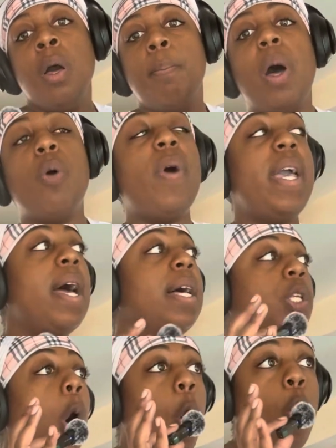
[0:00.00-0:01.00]
My weight
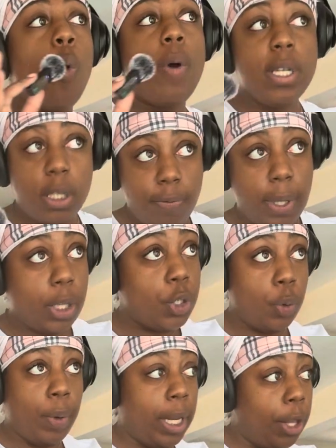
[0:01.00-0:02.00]
has always
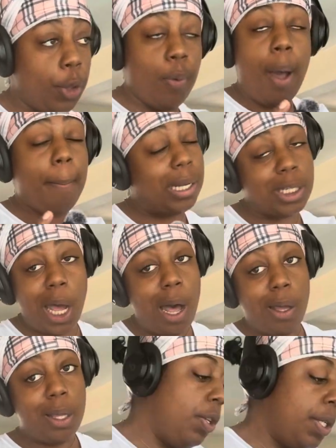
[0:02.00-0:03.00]
fluctuated throughout my
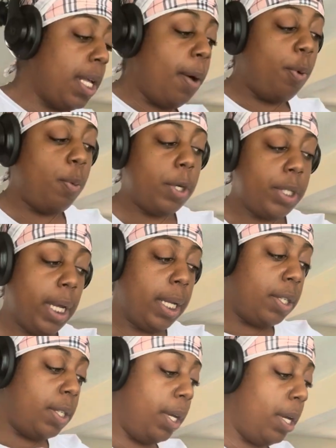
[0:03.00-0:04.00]
childhood. Just a couple more
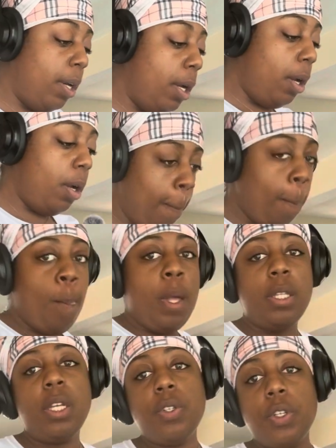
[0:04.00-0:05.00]
seconds here.
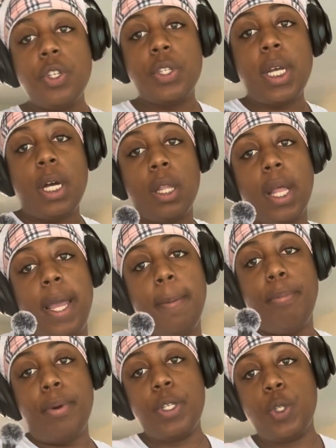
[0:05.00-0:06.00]
And this is just like a
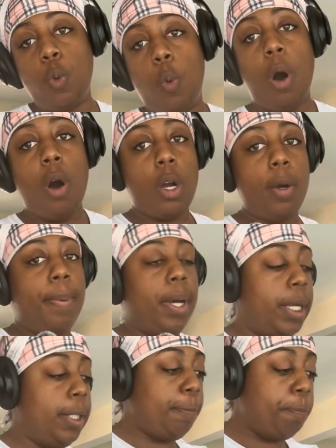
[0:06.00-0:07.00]
light, brisk walk,
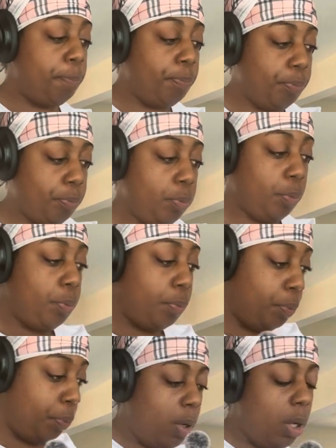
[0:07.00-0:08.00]
but
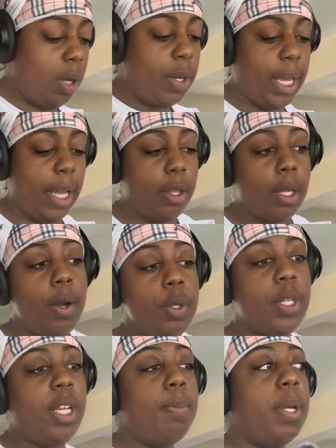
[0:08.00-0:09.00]
okay,
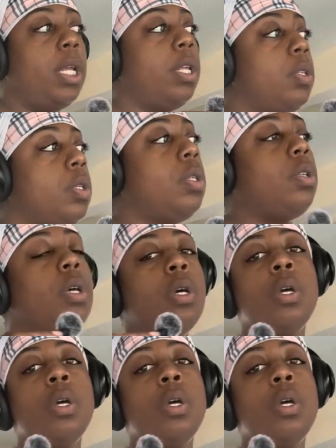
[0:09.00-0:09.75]
13 minutes.